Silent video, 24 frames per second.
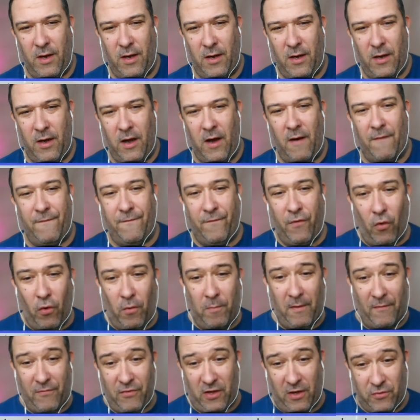a
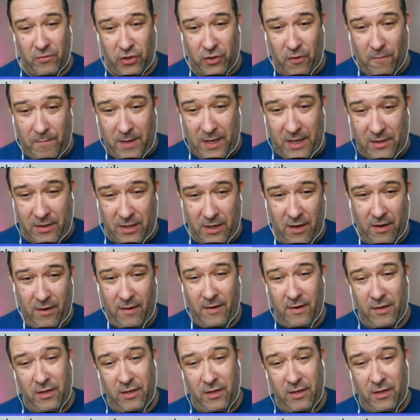form of social media,